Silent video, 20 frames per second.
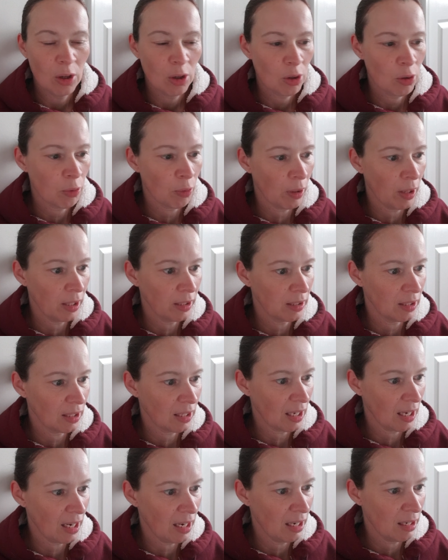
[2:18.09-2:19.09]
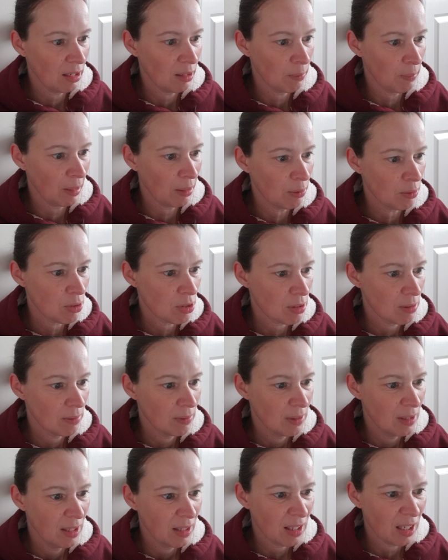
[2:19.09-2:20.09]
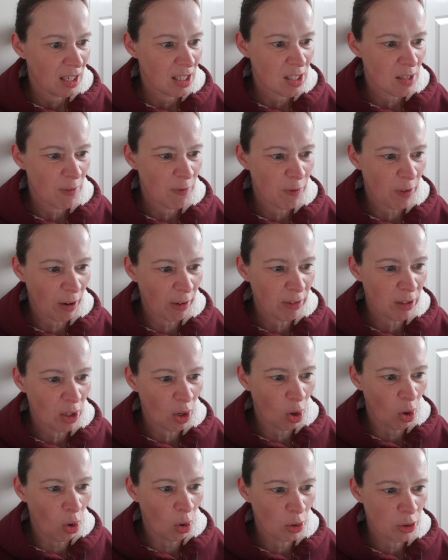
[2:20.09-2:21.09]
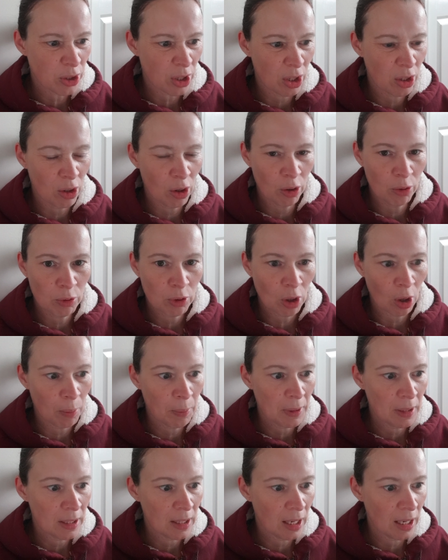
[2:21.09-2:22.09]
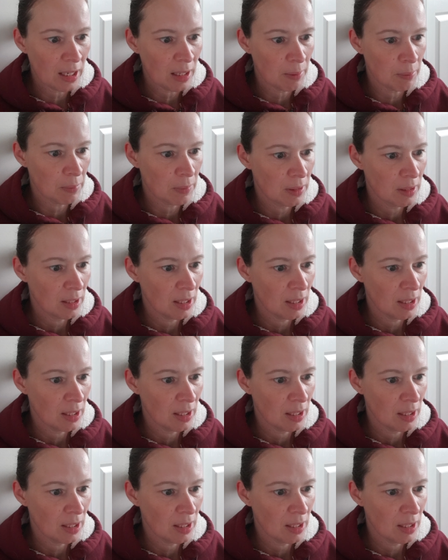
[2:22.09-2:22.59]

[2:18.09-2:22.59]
Cried the mouse. That is a very odd and uncommon name.